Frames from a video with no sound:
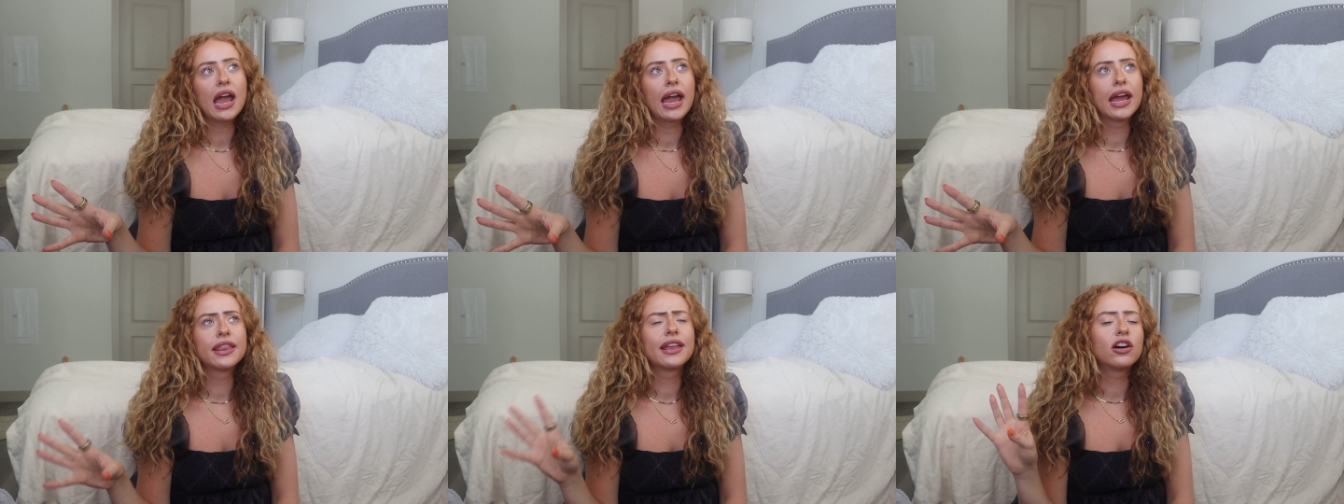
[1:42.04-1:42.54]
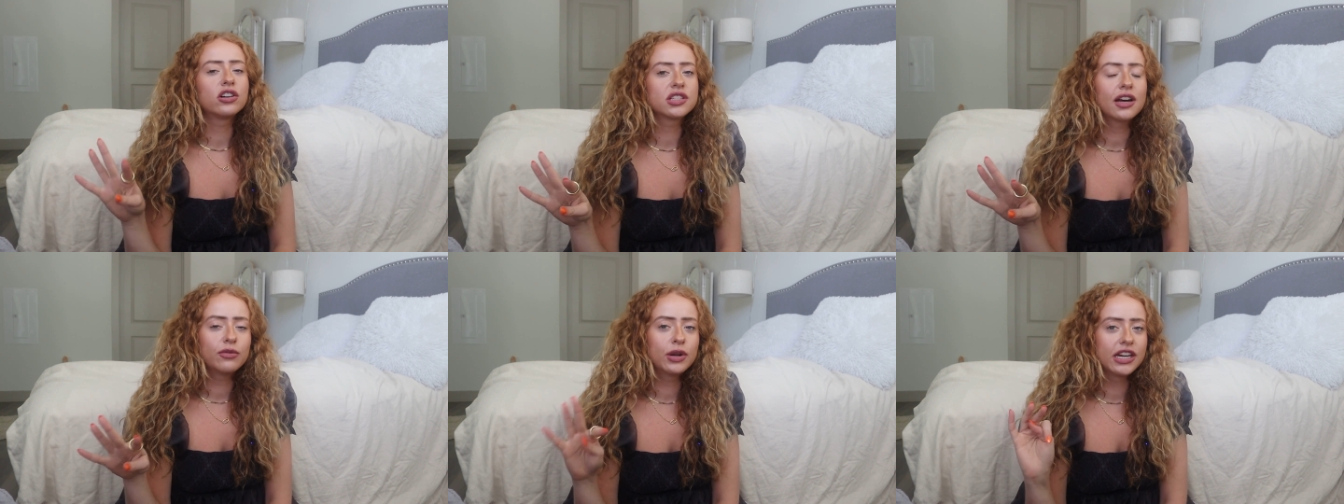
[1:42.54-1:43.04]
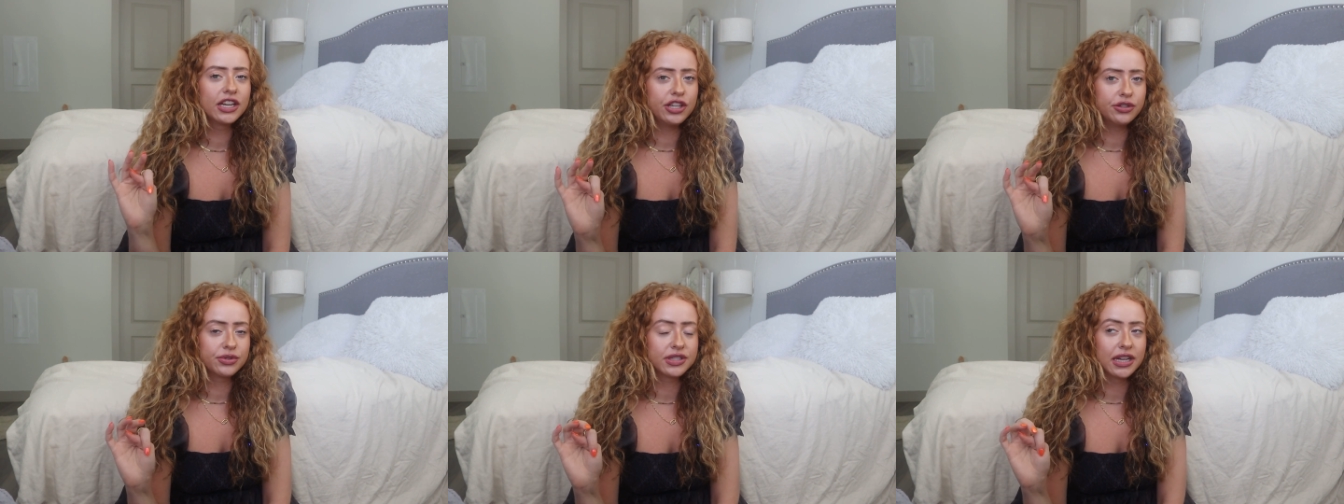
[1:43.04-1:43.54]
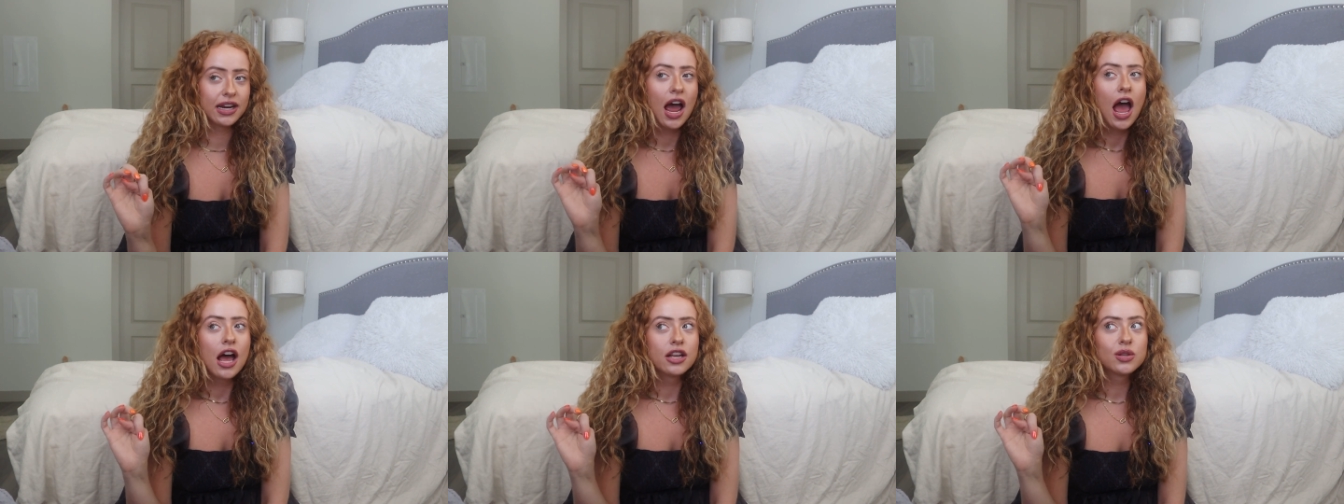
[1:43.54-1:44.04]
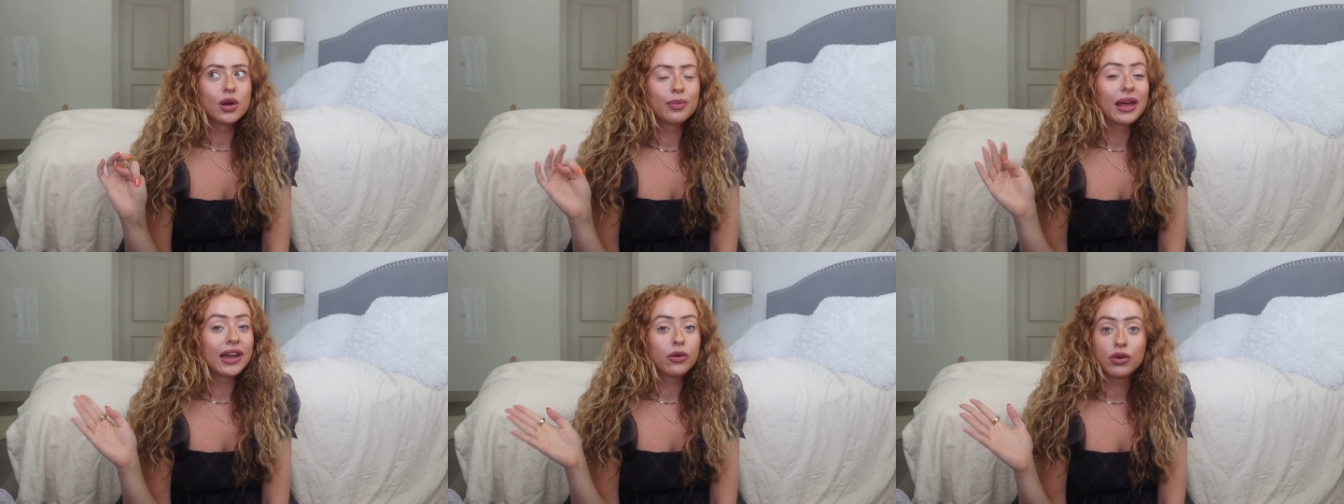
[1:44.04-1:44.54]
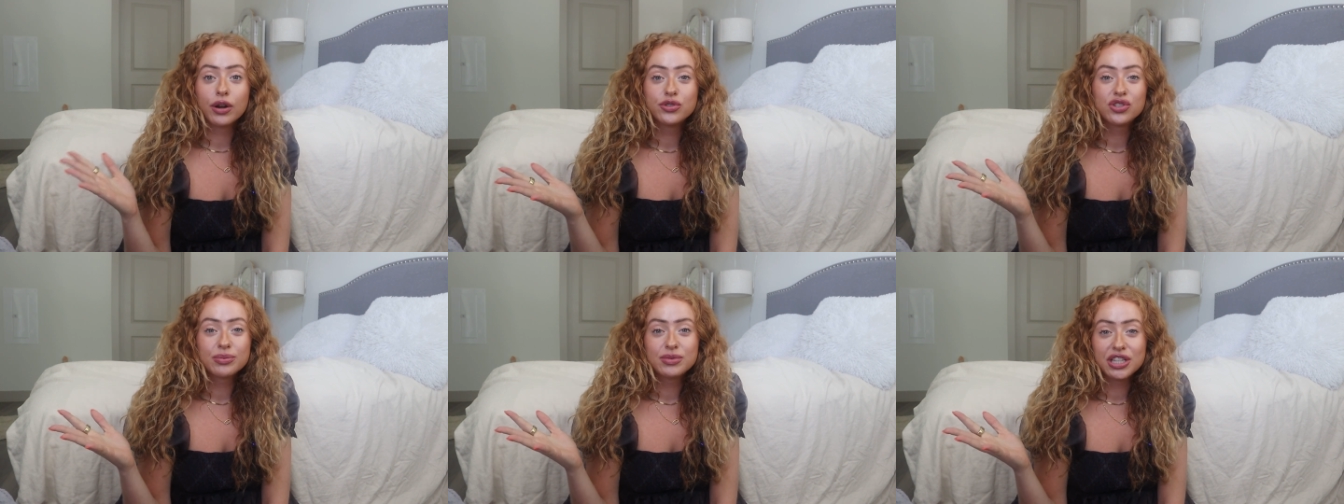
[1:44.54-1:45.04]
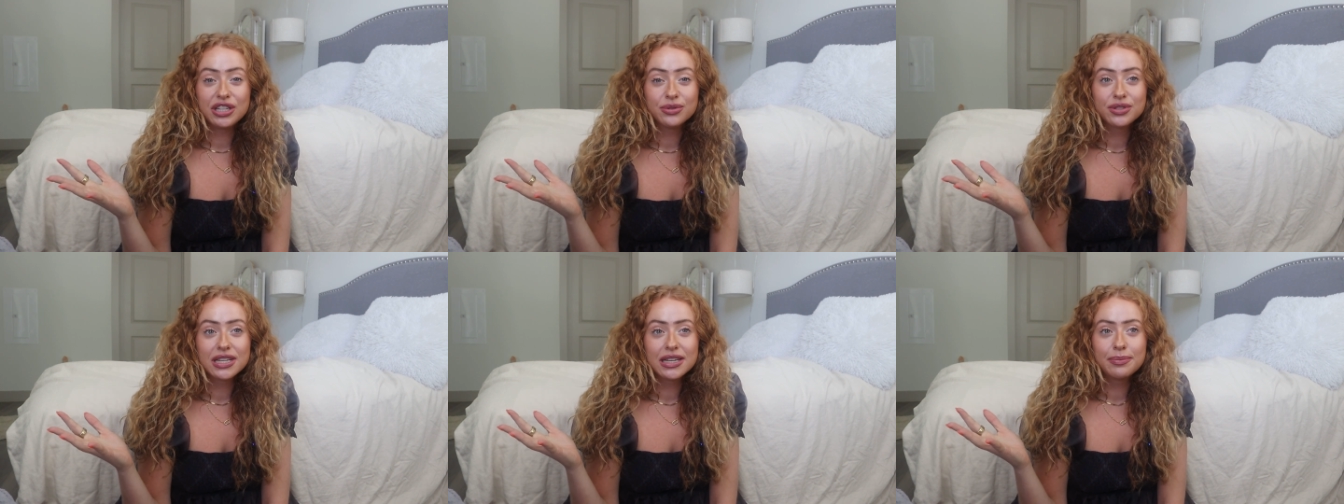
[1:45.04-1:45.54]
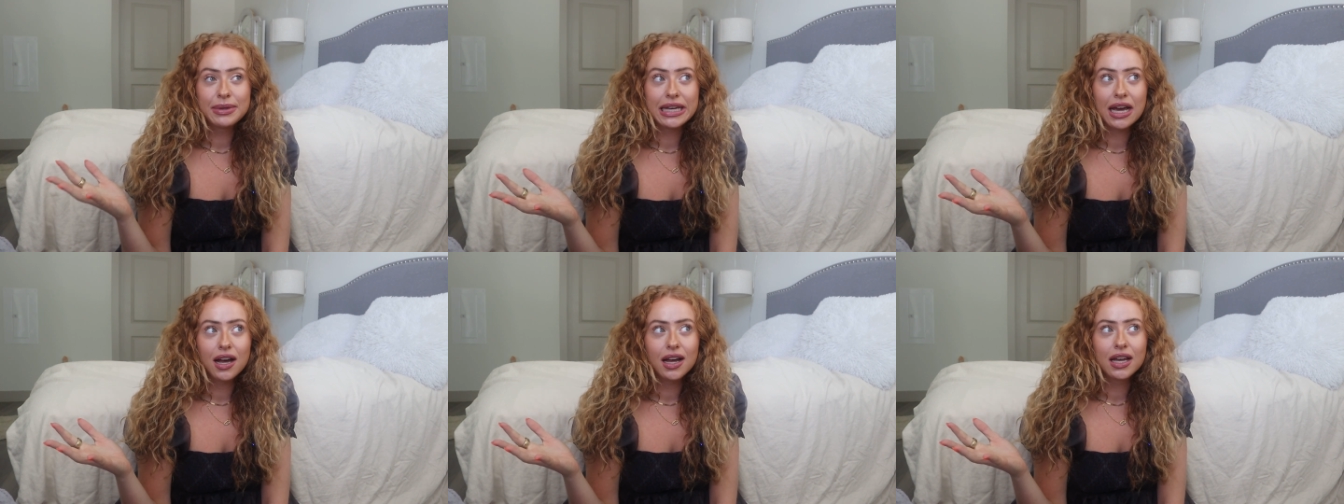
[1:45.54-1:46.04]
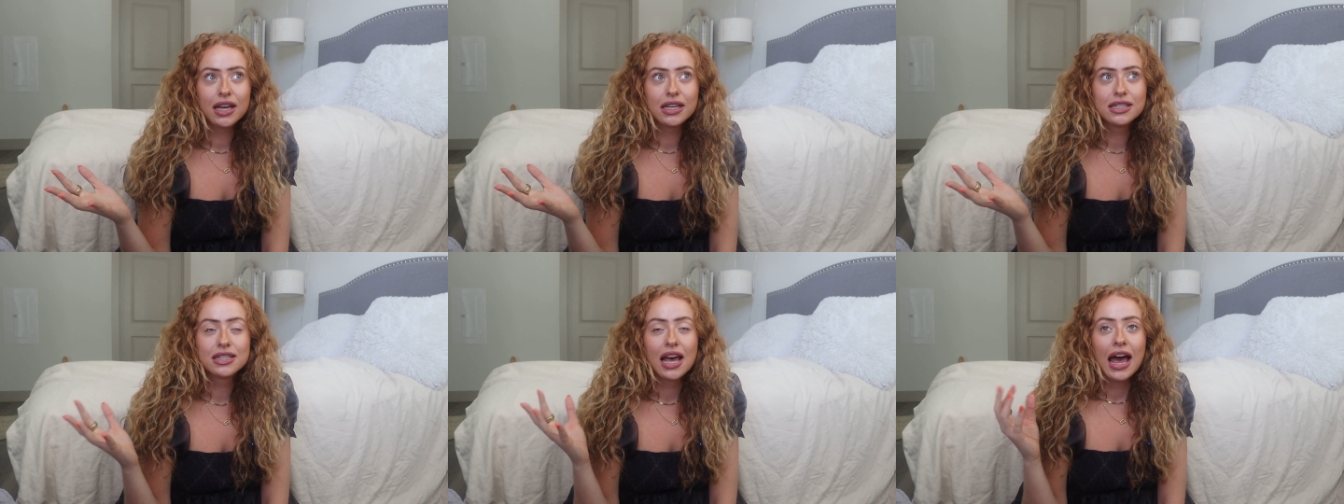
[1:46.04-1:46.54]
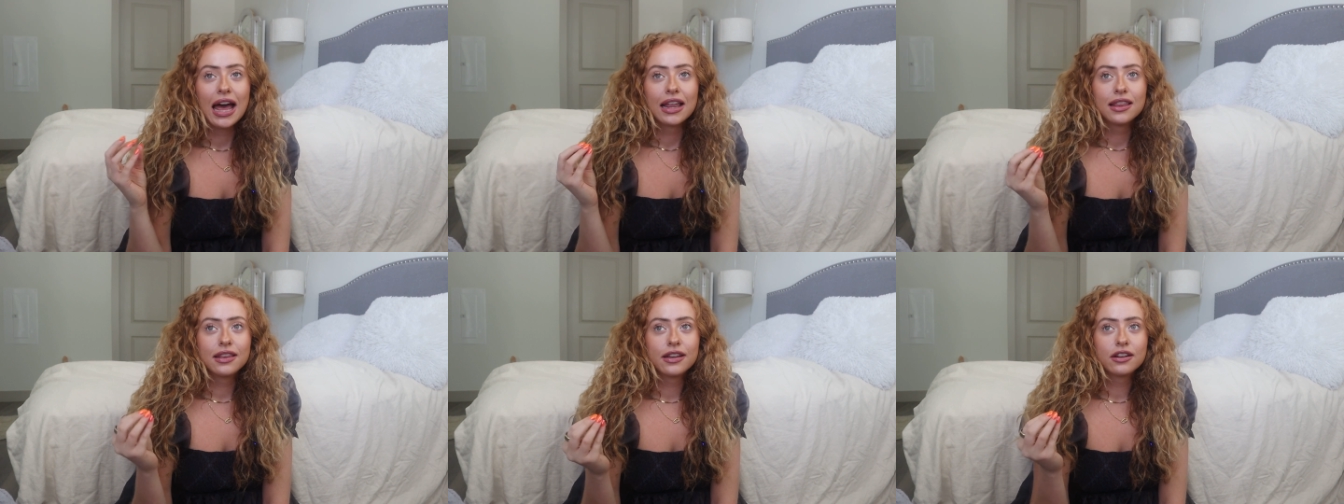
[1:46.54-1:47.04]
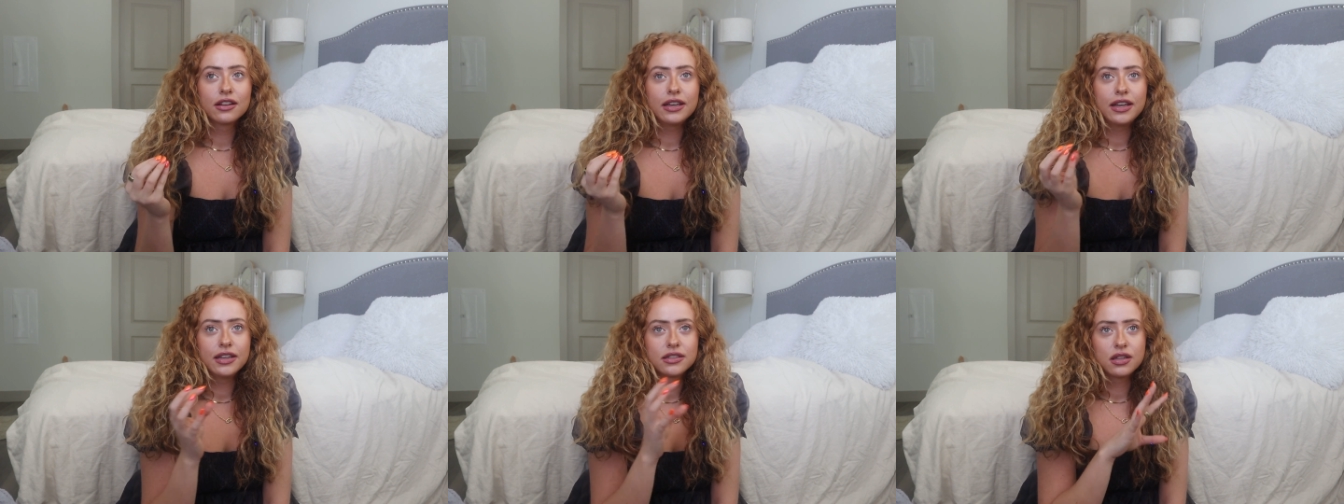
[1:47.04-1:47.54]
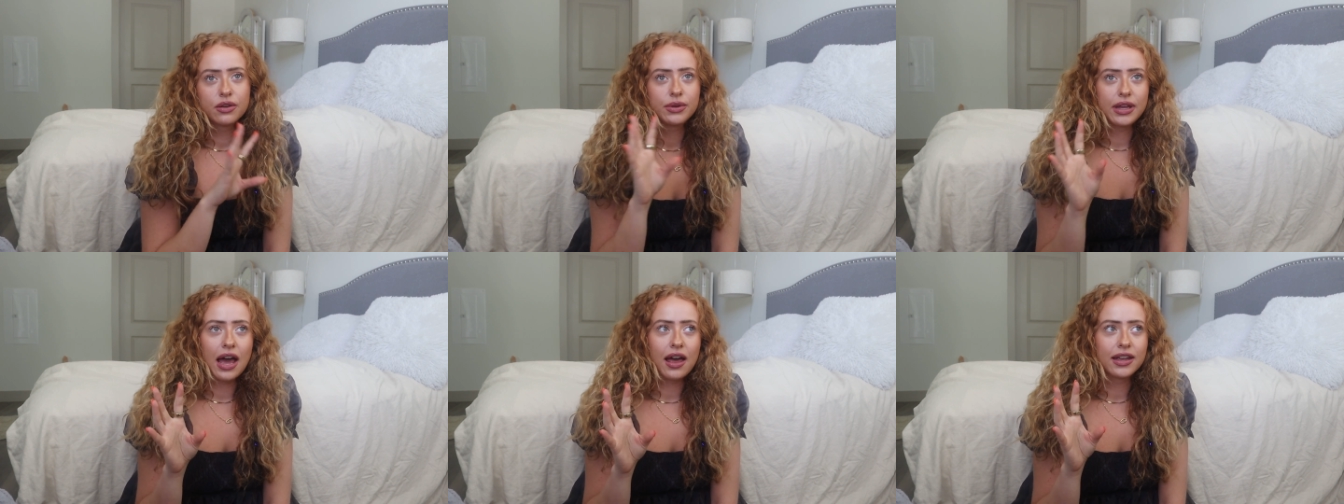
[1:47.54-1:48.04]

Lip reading: And they also have one in Houston. So I'm like, road trip to Houston, because literally, so yeah,